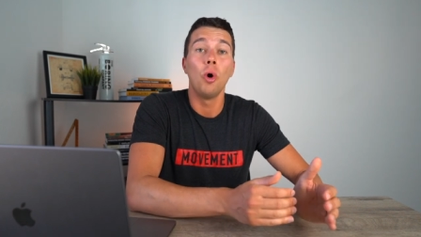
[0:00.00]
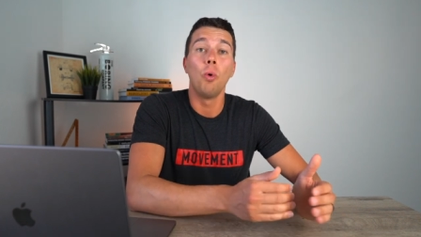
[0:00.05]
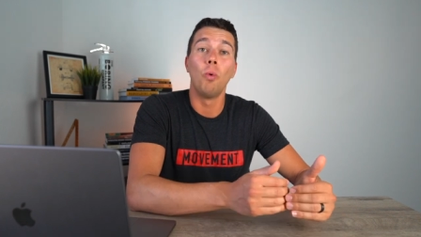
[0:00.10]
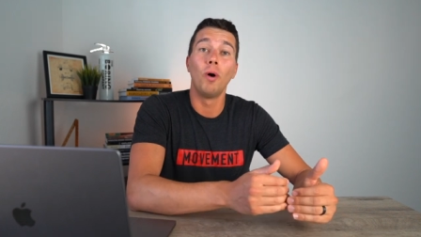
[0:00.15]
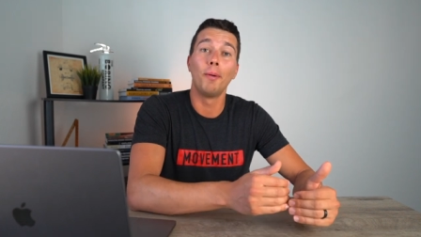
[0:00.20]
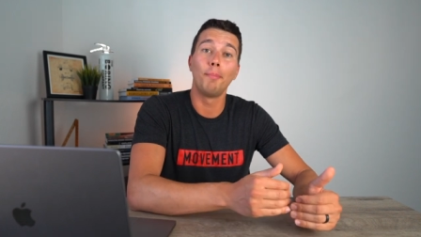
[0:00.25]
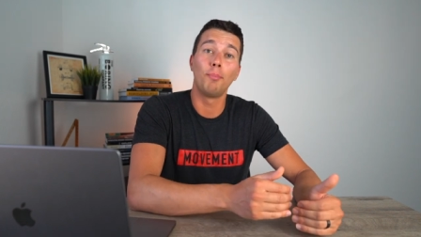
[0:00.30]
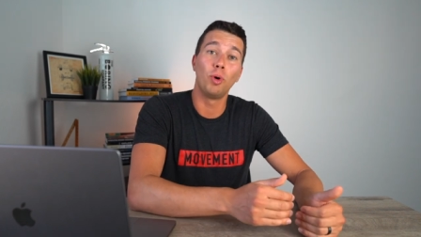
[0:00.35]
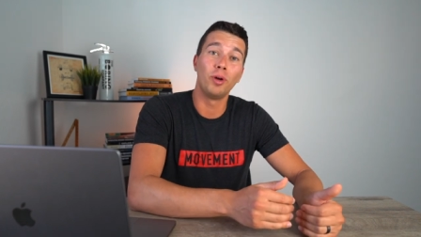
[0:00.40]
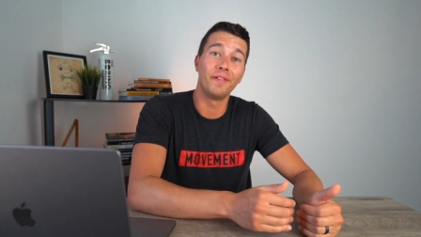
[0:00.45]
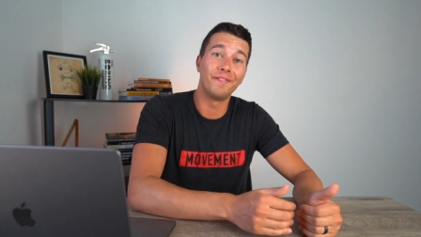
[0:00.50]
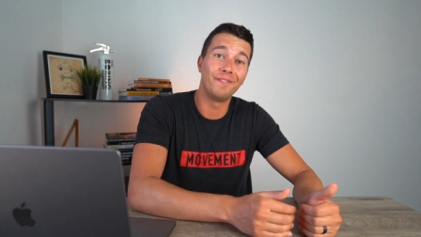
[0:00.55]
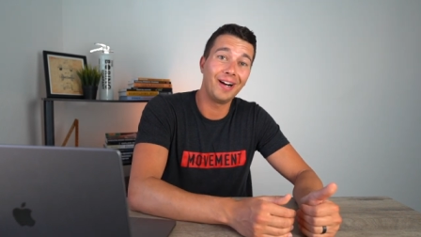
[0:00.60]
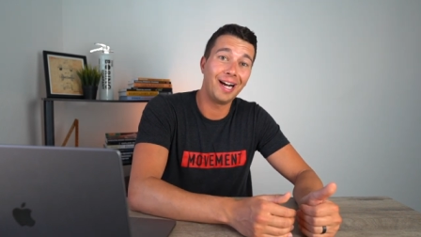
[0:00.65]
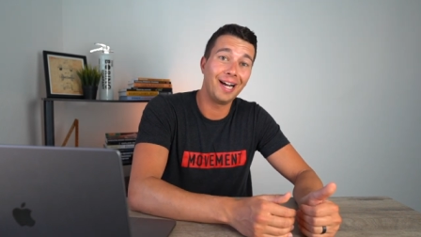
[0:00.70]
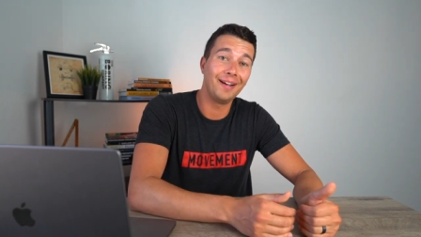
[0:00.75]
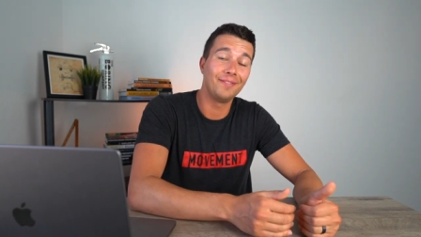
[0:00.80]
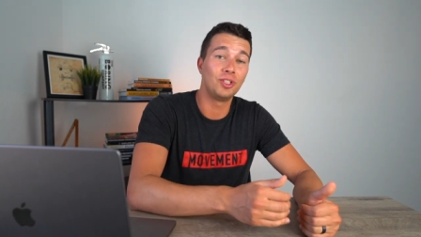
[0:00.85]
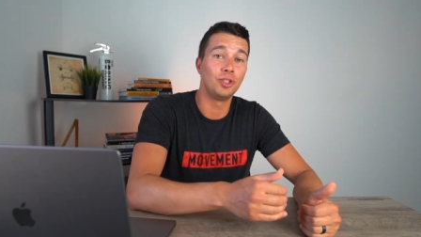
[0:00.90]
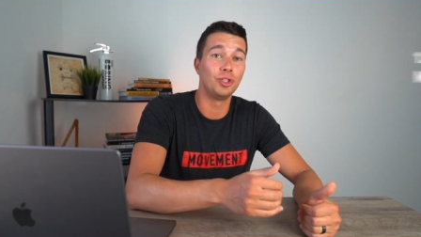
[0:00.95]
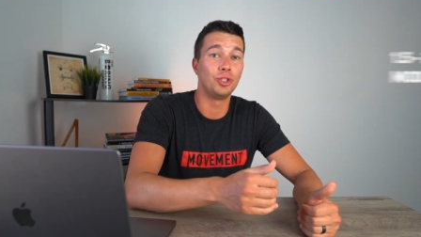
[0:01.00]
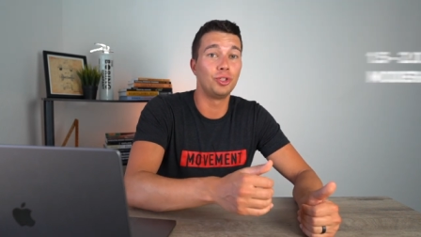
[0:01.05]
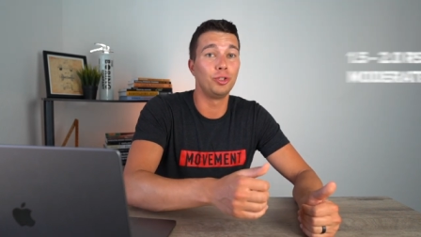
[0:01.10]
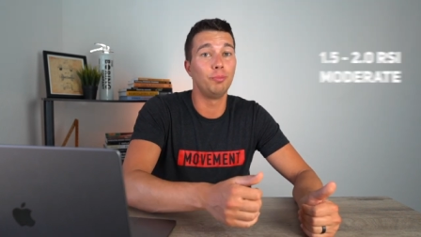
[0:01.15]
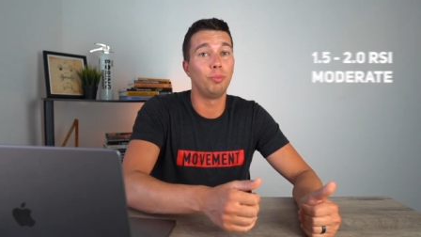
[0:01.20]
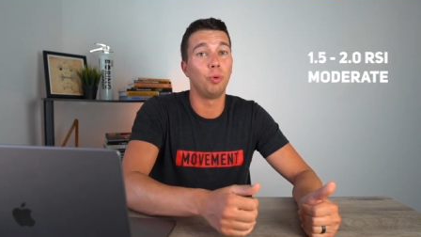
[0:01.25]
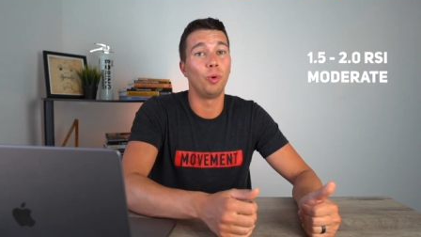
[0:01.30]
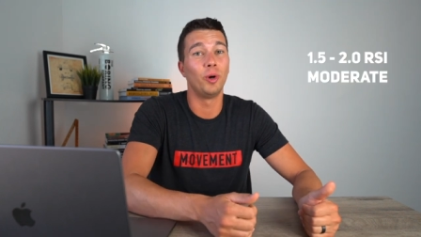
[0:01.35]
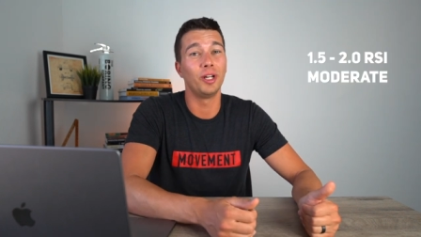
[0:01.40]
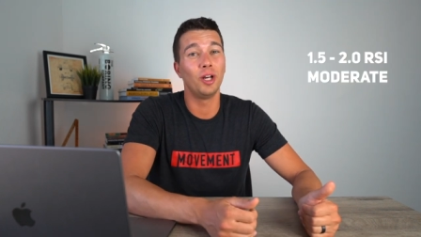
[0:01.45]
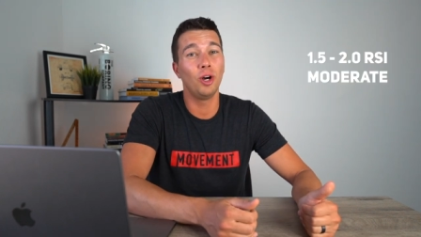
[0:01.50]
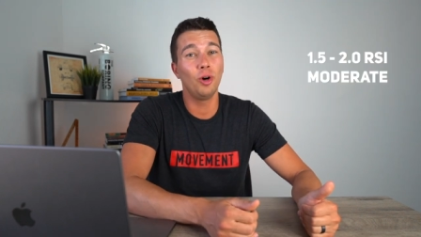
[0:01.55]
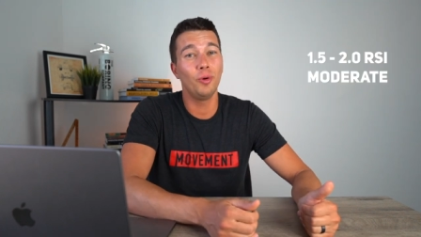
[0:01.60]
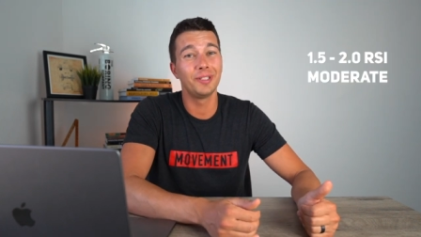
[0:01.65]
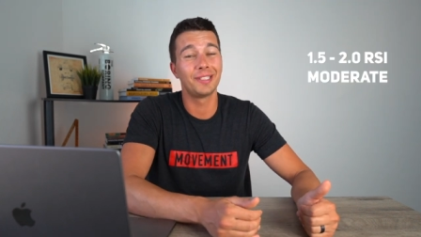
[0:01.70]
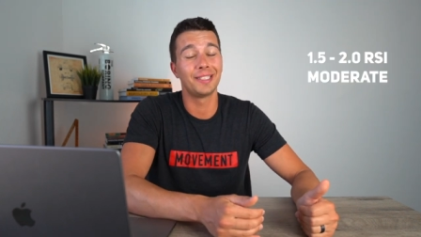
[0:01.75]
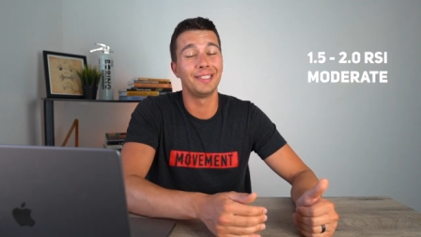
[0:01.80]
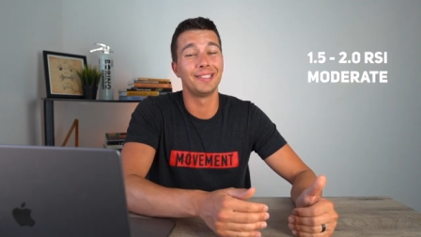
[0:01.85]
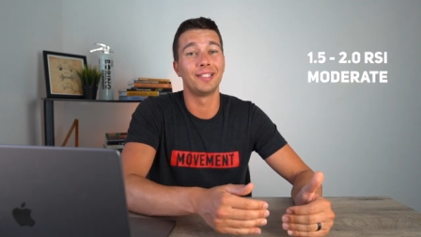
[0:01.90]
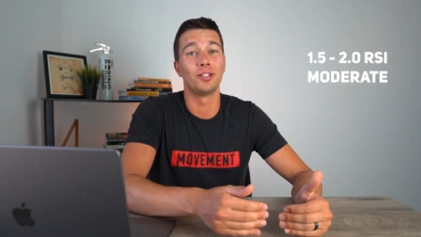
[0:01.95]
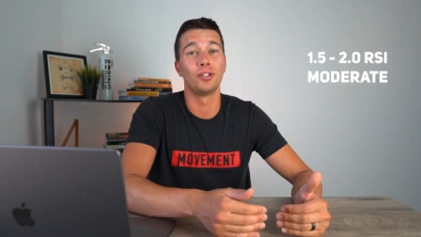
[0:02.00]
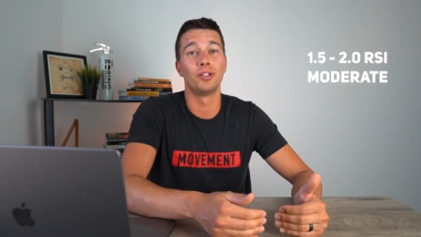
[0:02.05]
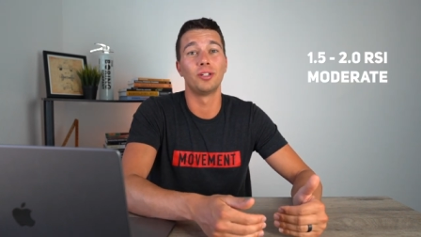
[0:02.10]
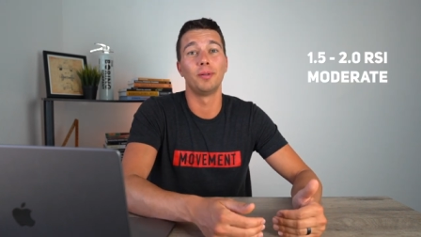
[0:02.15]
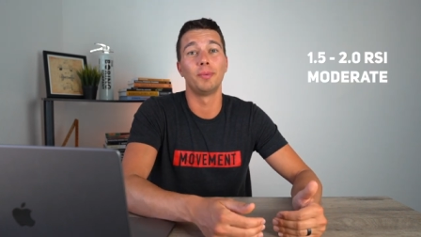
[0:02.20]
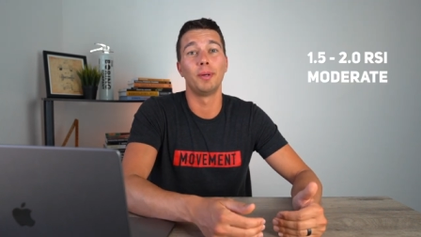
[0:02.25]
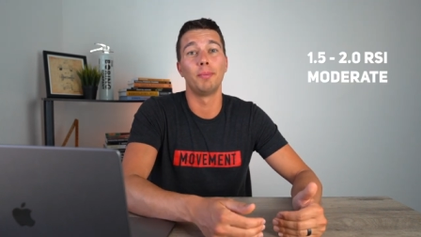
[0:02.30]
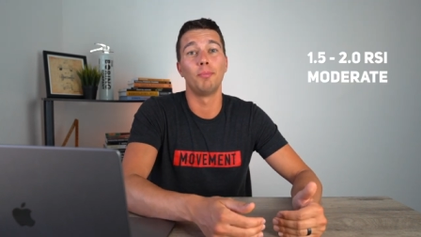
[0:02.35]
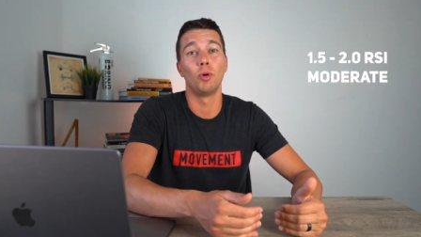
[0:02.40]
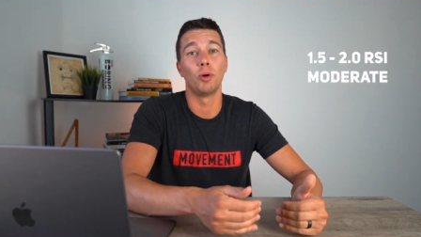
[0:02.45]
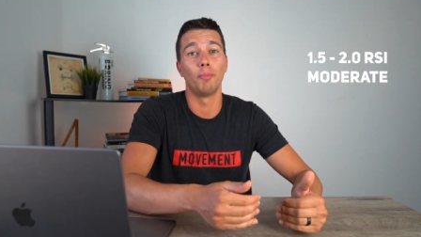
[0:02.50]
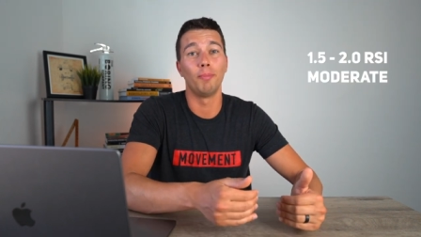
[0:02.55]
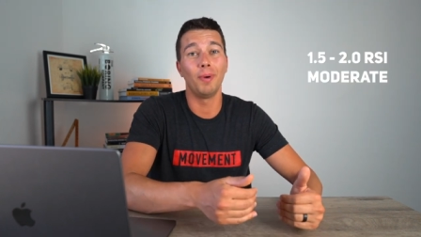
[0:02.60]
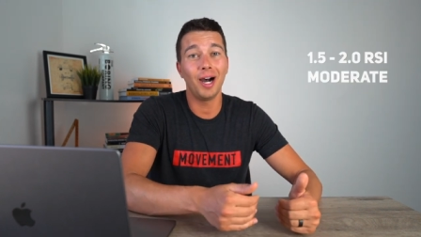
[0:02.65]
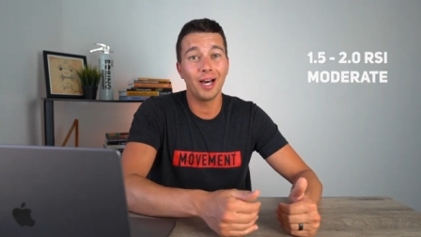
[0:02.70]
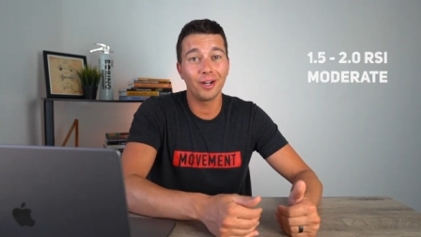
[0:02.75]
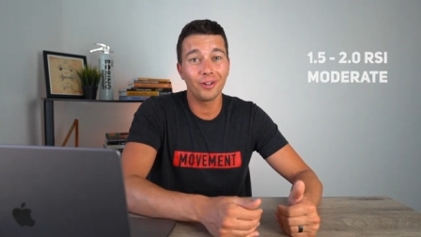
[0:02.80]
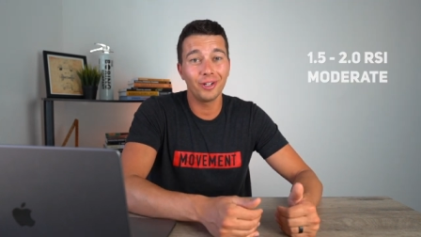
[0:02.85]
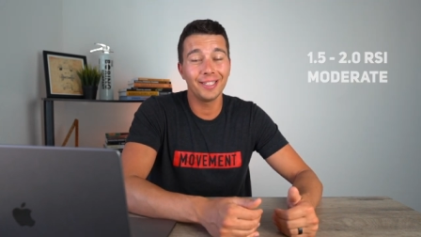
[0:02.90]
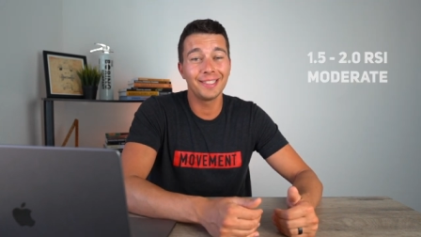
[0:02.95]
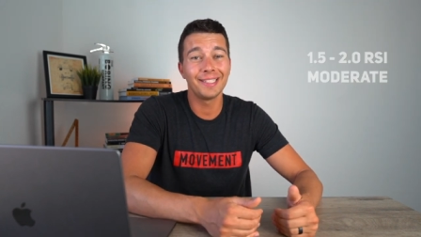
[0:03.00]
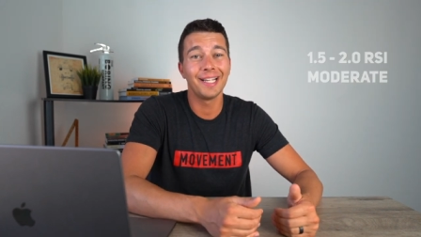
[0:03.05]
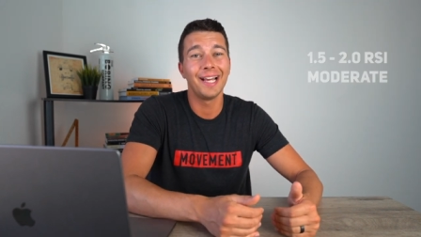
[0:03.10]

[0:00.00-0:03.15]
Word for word: one point five to two point zero is considered a little bit more moderate,